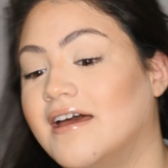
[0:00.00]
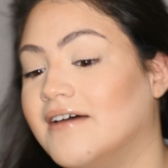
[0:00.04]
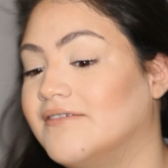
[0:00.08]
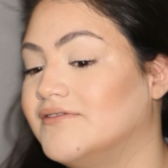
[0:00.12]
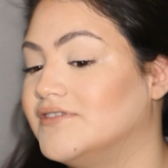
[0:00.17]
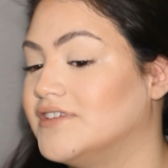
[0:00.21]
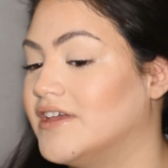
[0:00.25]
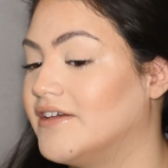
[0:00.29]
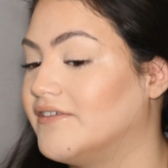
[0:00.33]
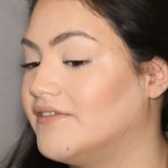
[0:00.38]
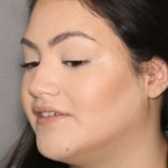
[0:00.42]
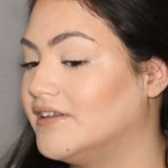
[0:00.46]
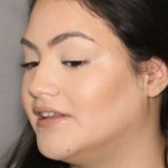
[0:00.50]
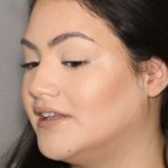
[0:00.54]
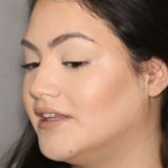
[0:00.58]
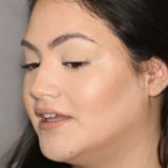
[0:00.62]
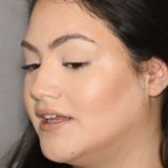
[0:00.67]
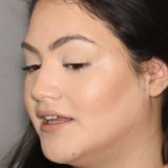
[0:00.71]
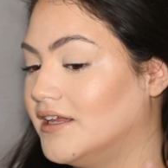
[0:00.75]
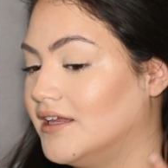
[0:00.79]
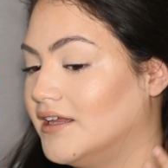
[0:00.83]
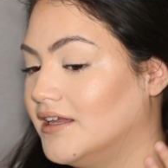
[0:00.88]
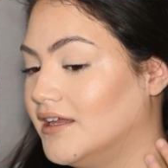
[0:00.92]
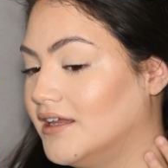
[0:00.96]
have
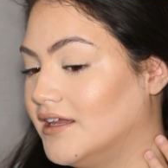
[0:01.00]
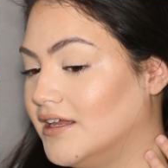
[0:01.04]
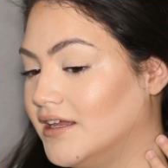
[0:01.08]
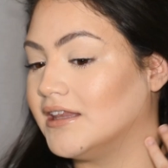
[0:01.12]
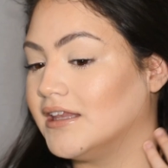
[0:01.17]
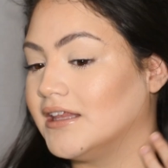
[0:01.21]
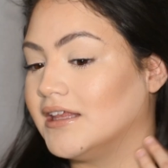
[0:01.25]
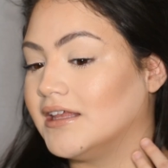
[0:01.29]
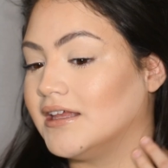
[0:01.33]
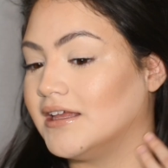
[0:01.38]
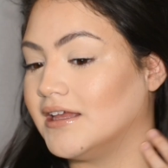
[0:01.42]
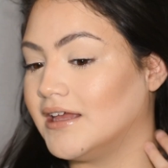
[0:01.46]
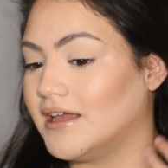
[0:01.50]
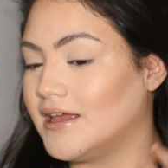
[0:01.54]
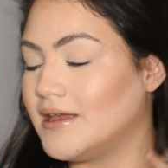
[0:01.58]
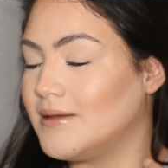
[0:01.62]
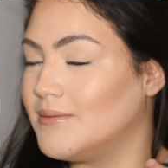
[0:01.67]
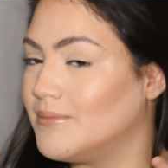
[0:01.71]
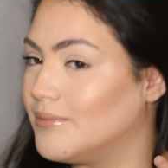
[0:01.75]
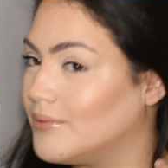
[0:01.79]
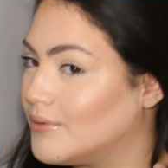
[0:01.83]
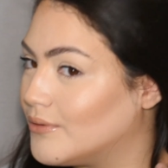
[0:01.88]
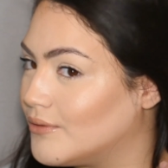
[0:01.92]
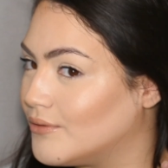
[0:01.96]
definitely
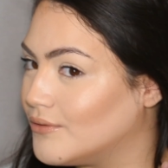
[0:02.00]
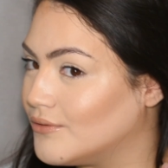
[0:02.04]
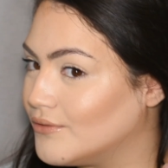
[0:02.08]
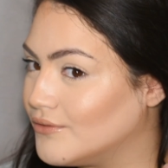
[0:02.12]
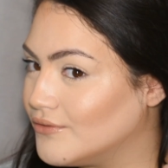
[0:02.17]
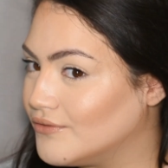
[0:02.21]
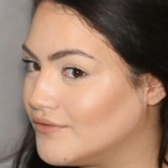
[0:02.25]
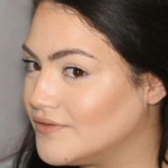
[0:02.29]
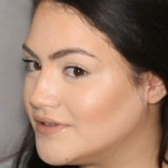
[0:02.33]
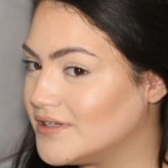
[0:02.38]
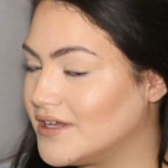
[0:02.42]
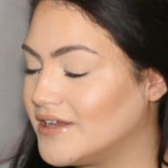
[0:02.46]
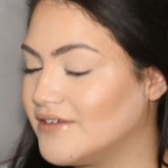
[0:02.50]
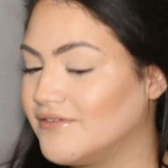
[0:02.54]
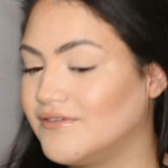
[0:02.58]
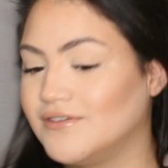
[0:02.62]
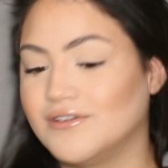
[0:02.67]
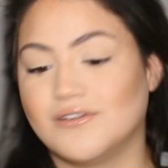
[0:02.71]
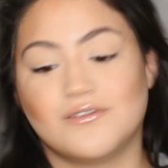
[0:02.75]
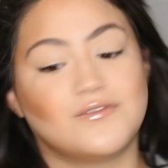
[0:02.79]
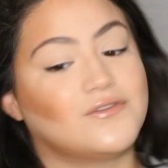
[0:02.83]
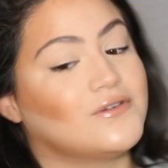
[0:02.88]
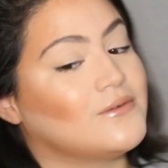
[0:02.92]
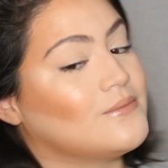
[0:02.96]
improved, I
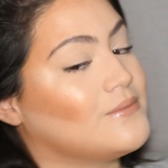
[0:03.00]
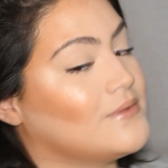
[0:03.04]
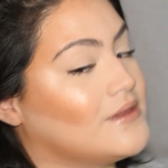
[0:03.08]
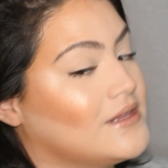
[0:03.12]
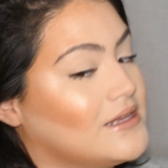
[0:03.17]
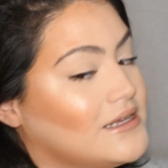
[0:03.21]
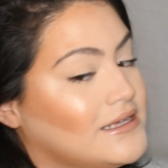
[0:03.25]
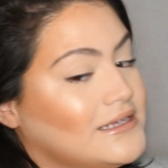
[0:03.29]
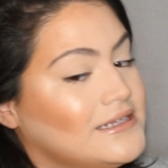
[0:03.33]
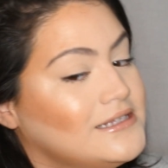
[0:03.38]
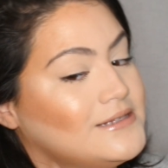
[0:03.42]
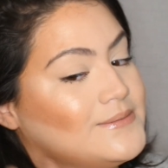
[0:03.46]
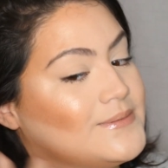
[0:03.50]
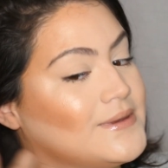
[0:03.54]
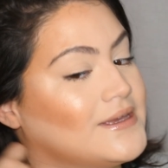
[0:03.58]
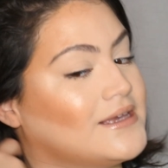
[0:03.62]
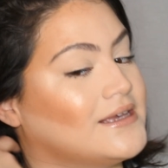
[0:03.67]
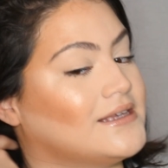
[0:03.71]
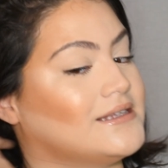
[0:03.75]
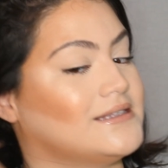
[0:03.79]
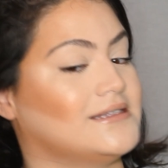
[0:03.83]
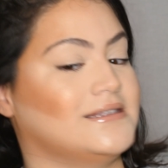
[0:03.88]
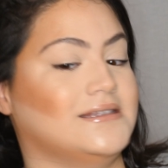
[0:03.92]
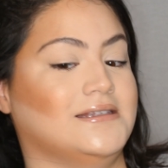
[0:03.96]
feel, from this,
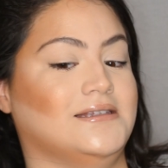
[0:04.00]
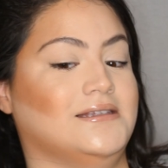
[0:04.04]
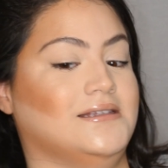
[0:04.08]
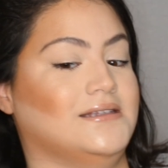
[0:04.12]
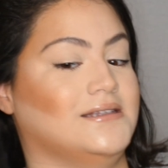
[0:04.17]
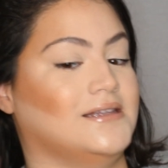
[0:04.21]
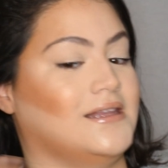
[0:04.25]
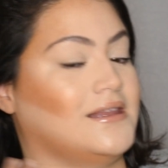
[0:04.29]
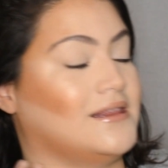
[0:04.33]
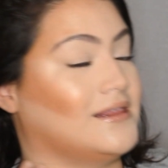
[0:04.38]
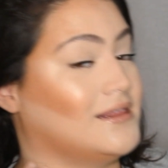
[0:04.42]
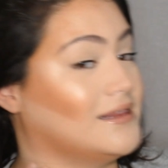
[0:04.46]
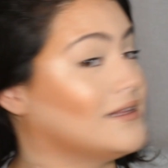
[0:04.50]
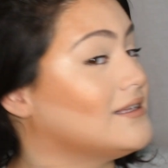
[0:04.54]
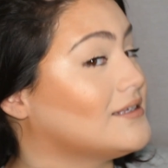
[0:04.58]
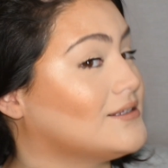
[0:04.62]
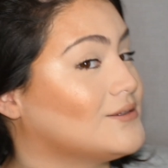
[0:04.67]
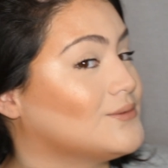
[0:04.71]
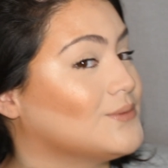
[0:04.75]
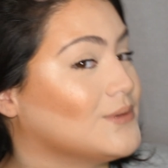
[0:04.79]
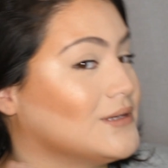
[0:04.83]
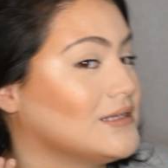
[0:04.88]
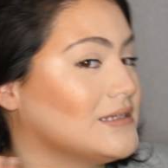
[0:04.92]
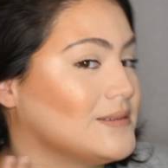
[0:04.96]
because
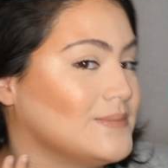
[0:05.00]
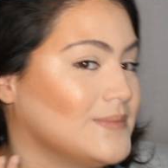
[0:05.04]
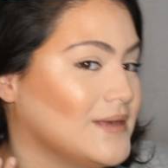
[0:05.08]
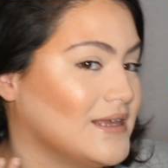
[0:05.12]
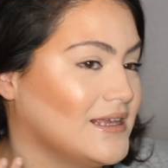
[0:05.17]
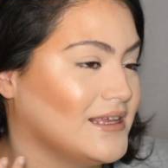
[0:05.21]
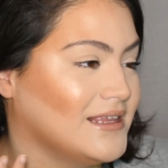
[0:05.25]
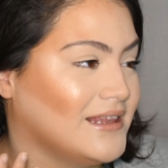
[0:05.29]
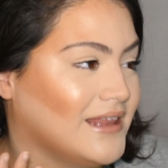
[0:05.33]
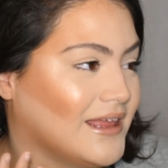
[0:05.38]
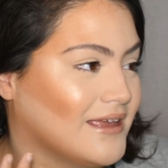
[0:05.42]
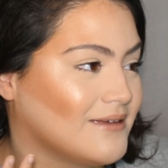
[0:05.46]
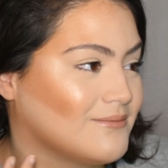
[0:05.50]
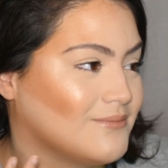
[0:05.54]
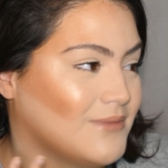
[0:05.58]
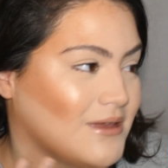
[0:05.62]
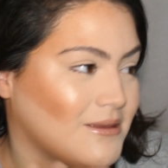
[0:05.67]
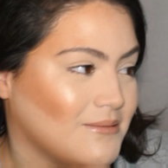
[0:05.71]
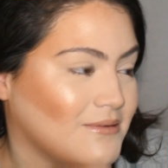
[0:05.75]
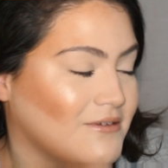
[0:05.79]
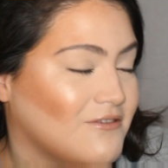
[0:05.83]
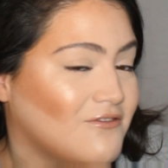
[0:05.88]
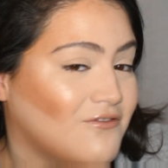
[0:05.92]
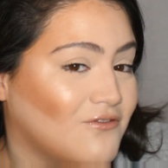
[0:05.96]
this was me like
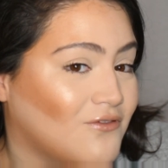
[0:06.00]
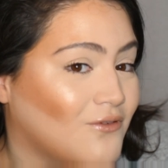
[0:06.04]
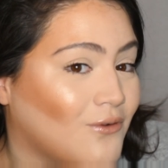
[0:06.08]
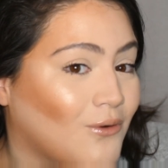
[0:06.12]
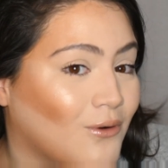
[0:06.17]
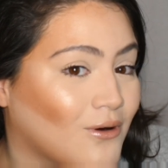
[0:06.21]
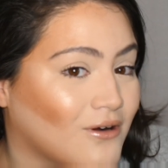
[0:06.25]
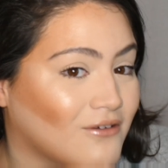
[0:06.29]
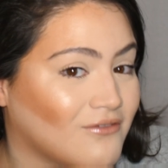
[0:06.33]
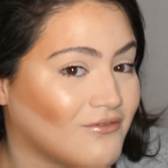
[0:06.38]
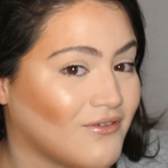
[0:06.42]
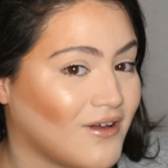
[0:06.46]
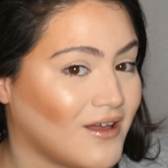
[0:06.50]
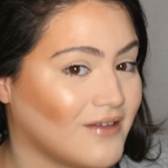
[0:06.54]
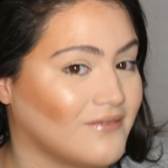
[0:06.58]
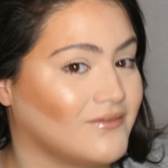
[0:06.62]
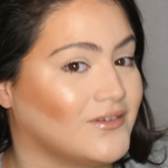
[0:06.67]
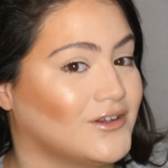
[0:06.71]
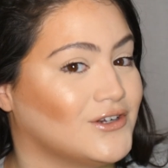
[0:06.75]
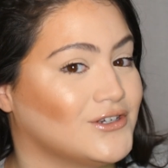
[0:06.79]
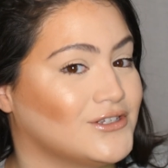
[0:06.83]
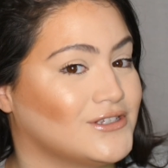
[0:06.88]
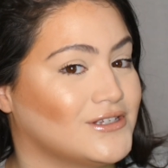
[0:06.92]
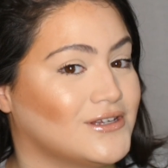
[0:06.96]
maybe 4 or 5
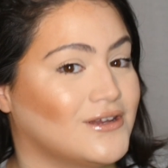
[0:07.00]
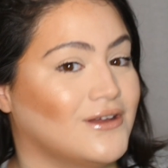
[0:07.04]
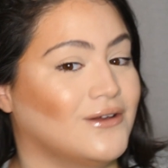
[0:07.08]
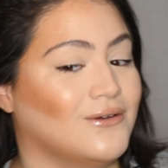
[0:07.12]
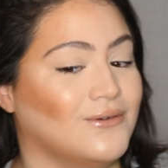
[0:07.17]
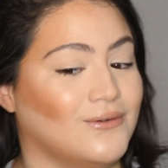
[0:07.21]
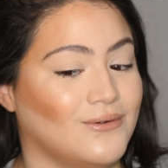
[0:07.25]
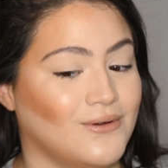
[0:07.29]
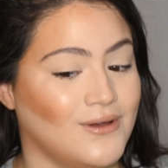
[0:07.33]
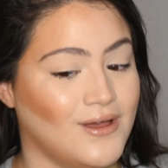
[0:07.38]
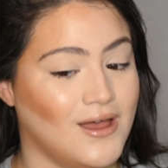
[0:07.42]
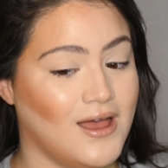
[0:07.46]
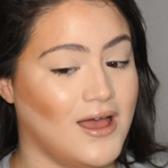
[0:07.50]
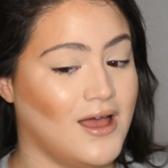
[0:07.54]
years ago,